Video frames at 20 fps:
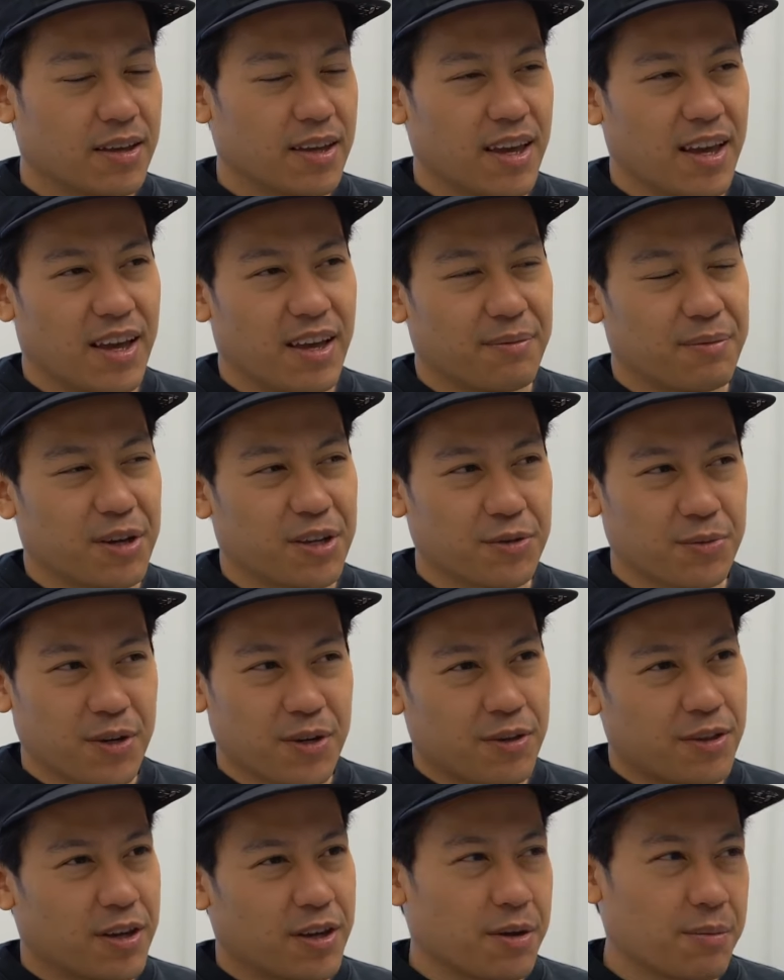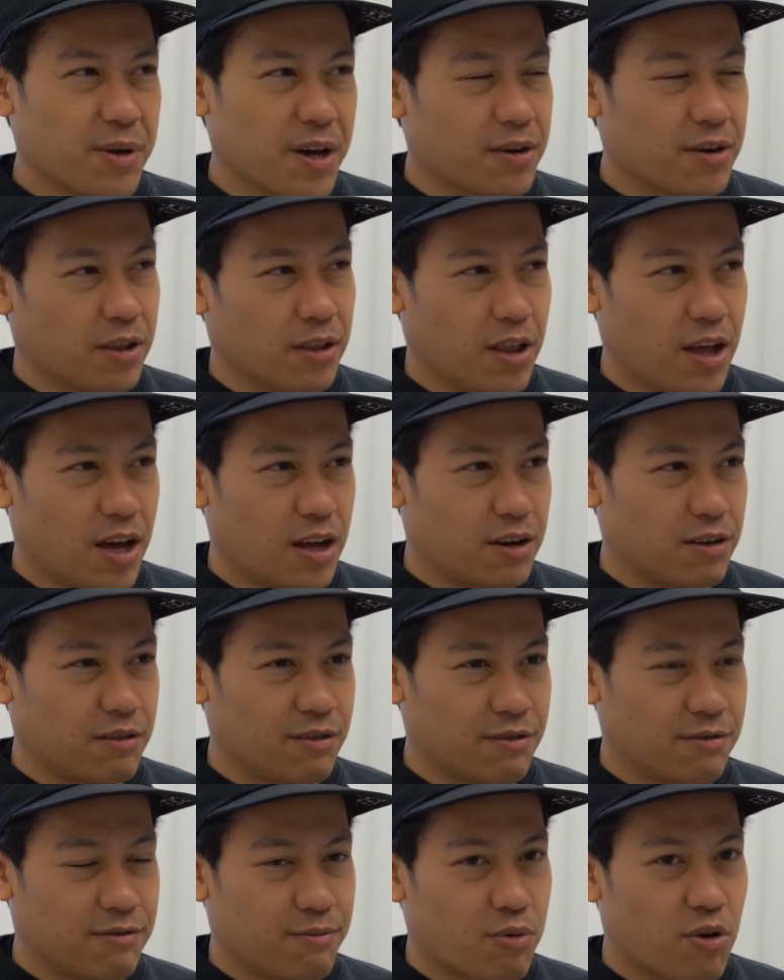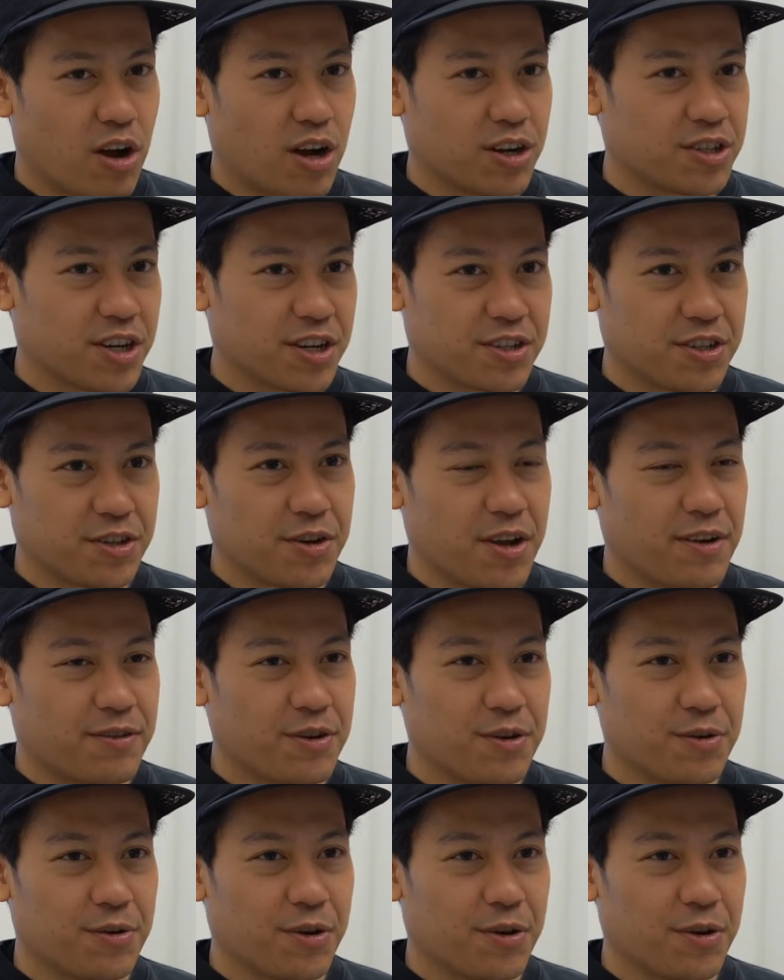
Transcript: Yeah, because when you think about a lot of projects that you have to do,